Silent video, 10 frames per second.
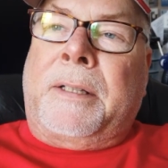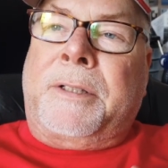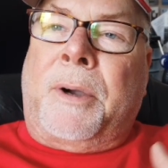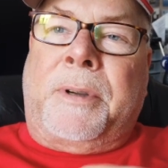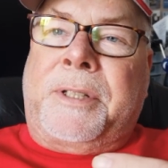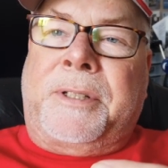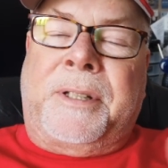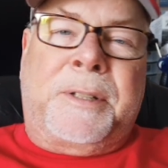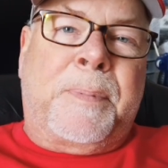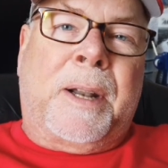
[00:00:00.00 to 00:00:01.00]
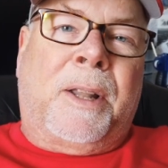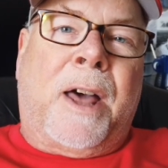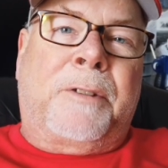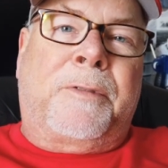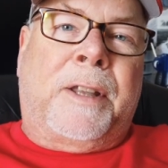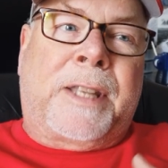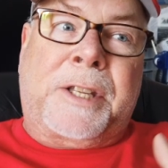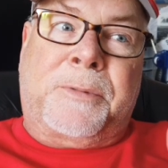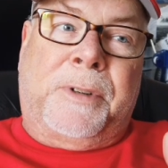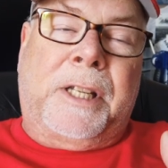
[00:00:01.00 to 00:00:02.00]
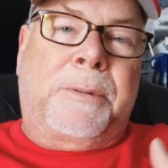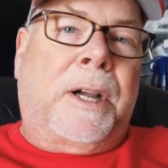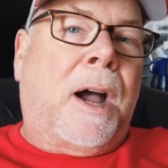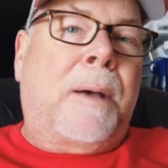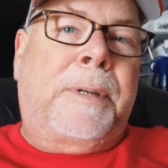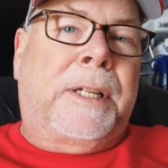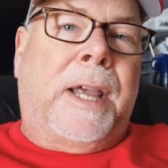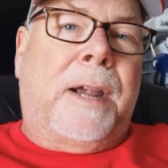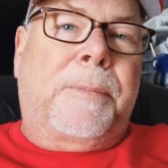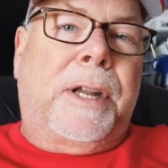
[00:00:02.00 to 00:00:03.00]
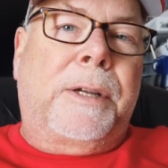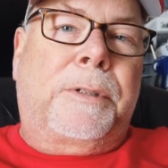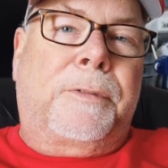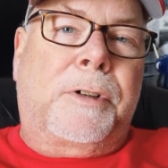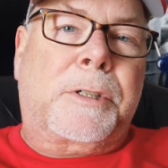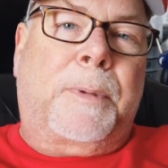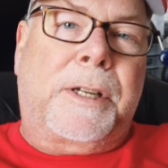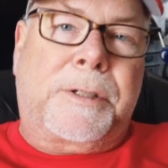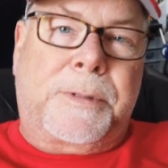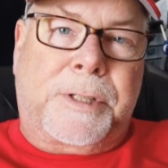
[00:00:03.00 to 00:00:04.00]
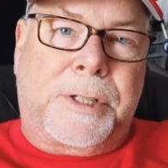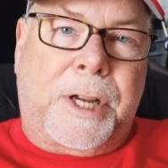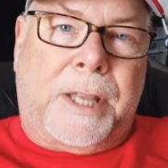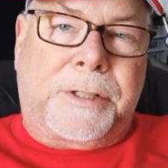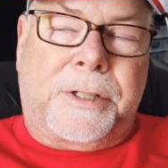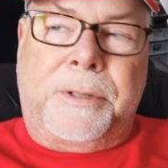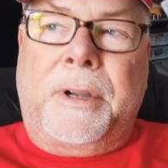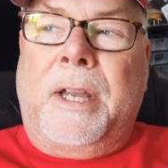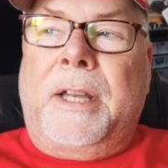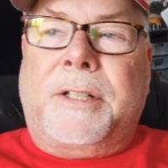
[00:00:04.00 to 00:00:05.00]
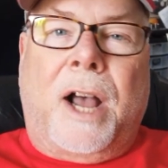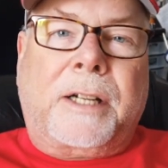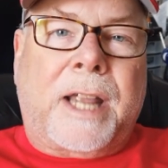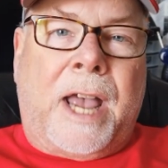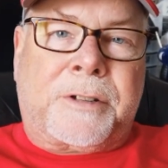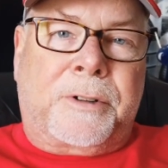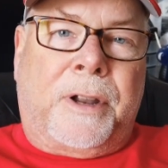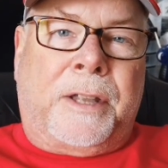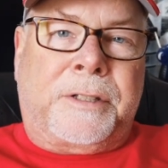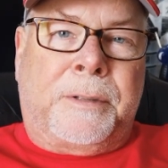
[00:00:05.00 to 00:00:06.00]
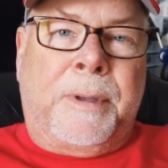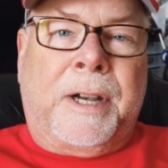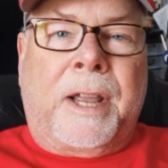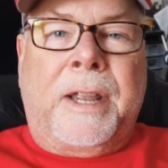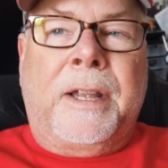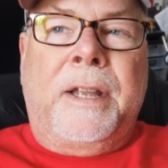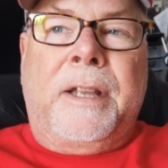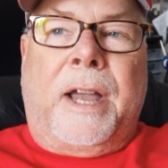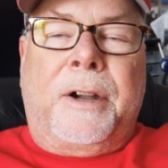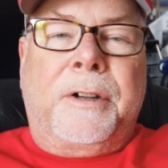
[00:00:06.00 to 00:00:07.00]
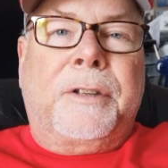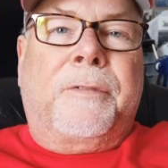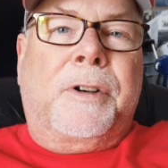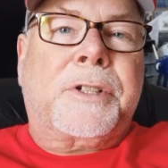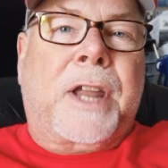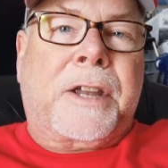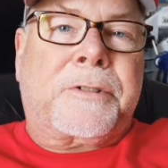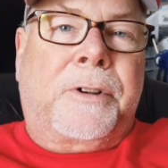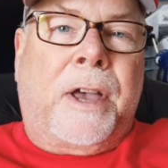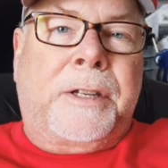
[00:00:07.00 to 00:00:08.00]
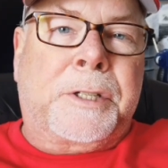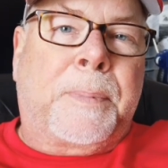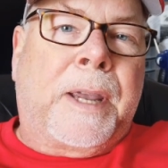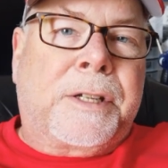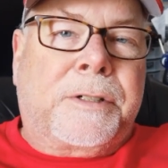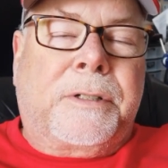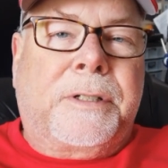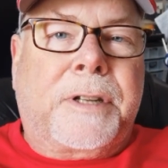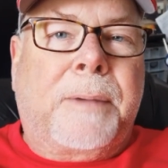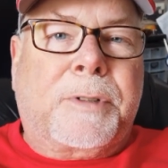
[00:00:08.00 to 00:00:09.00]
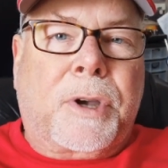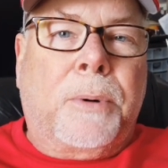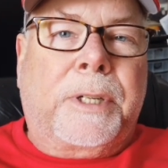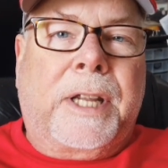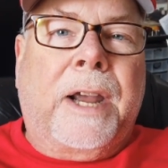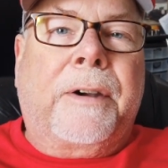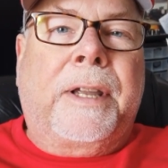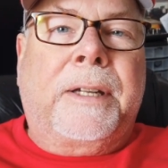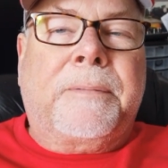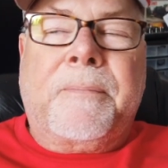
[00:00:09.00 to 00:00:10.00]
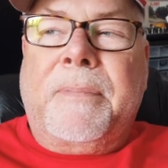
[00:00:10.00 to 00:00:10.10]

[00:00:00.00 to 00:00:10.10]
So it's been a lot of fun. That's really what got me into ham radio in the first place, was the chance to talk to astronauts. The minute I heard the first astronaut in space, his name was Owen Garriott.